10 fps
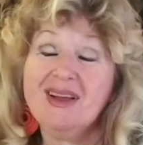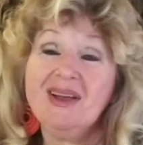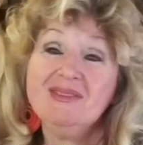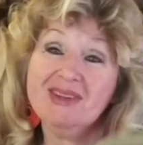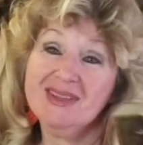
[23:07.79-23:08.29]

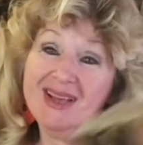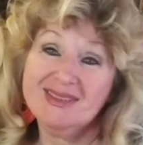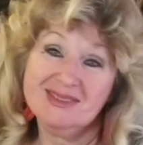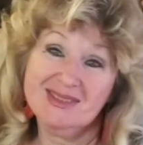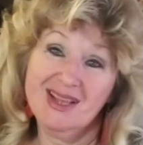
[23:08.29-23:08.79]
Have a
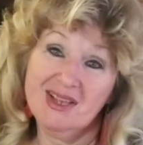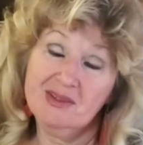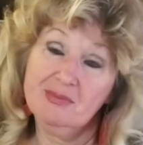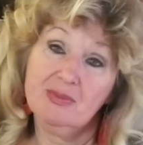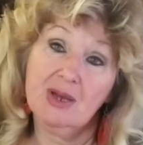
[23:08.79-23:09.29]
nice
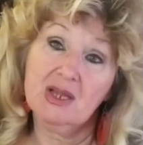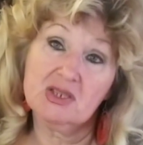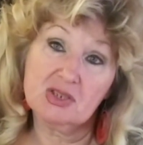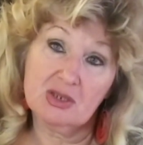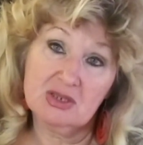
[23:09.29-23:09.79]
day.
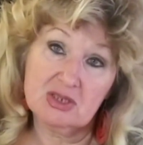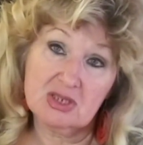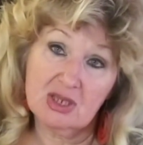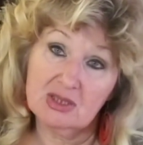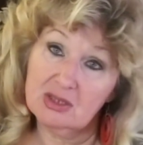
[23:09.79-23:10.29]
Enjoy
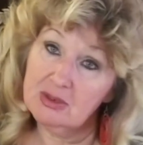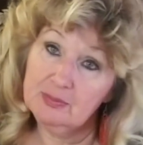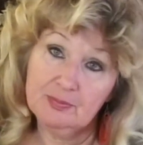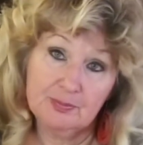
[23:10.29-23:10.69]
each other.